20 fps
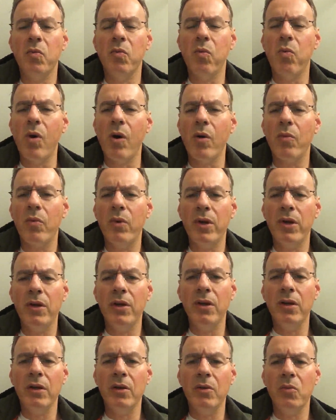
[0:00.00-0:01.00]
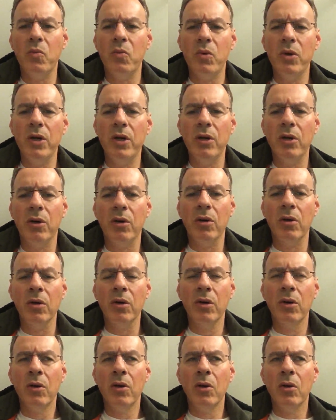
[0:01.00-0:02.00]
what we are
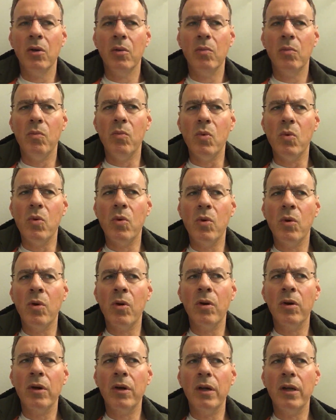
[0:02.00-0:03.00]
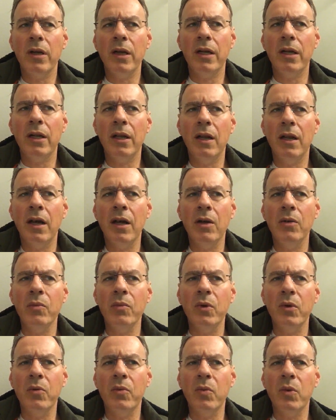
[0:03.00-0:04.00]
more in line
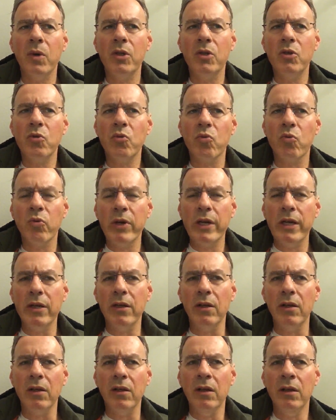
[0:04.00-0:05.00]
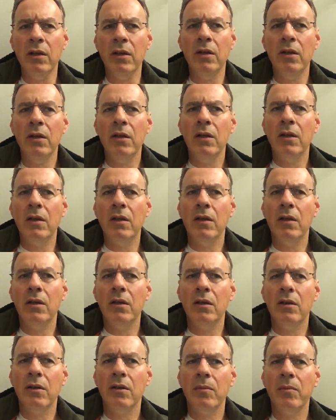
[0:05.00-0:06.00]
with what's real,
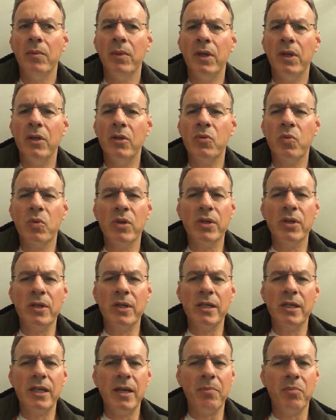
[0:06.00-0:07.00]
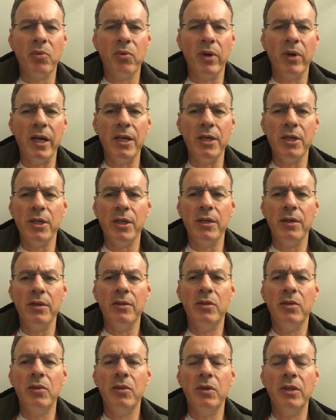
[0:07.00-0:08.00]
because we're separation.
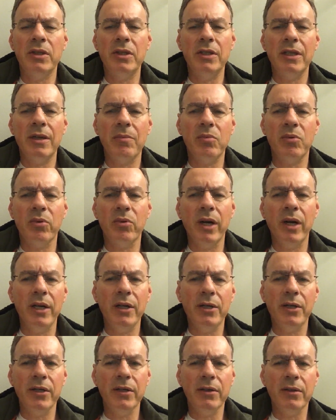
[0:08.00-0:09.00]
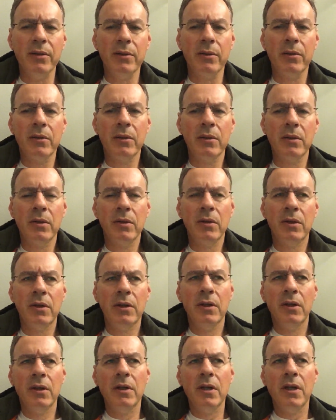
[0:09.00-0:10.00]
So the separation
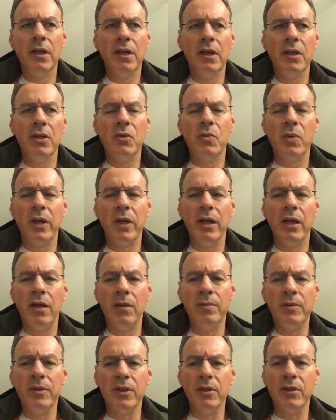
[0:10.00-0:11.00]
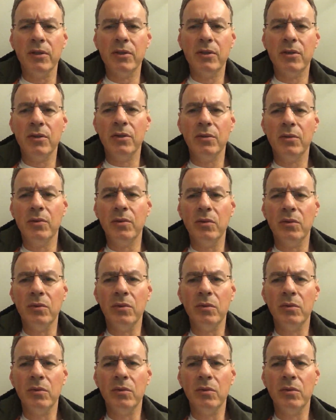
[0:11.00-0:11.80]
is what helps us to